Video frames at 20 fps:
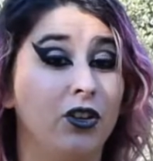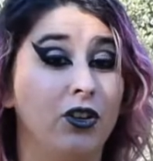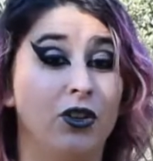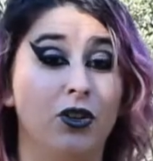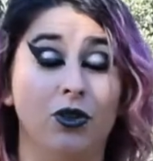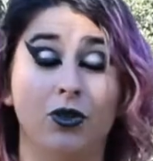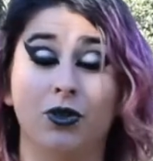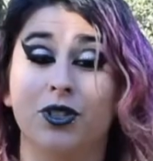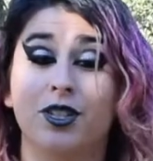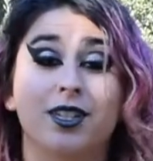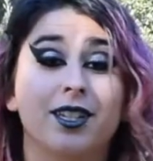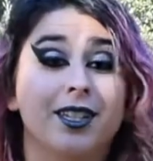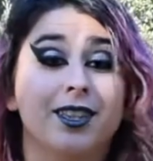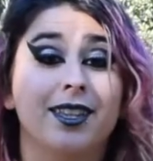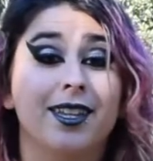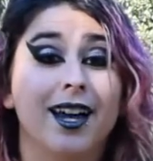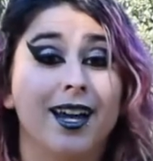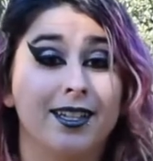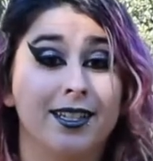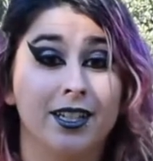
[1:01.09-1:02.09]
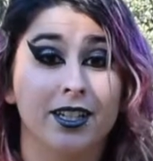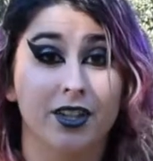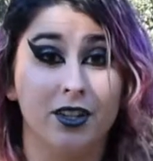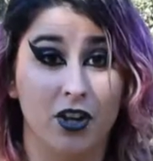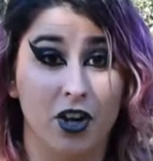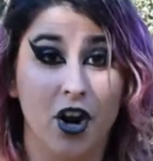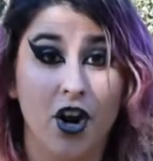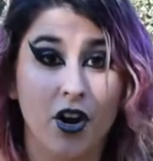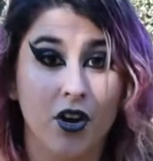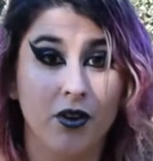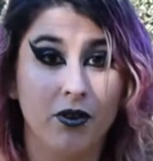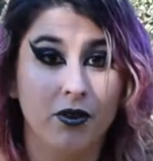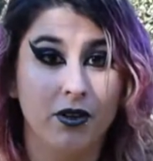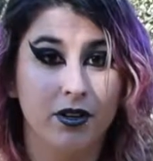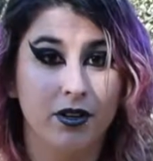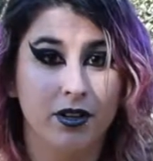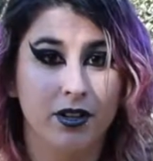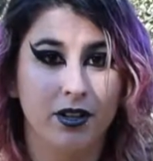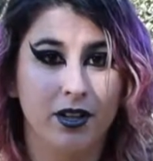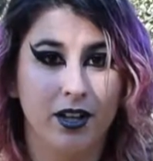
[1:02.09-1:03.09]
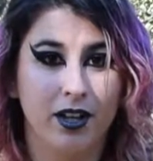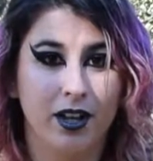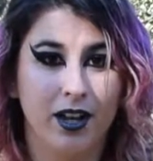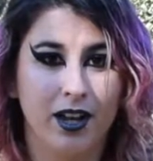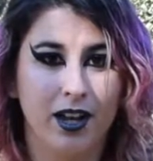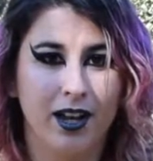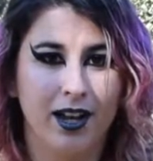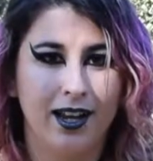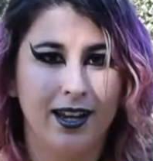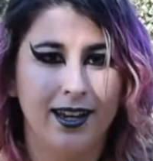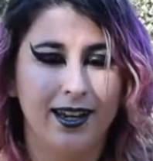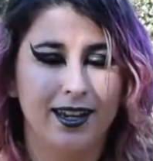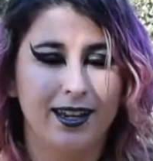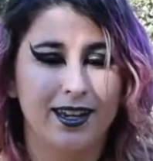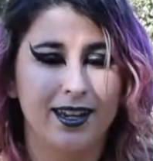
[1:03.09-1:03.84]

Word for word: you just get the idea to go. It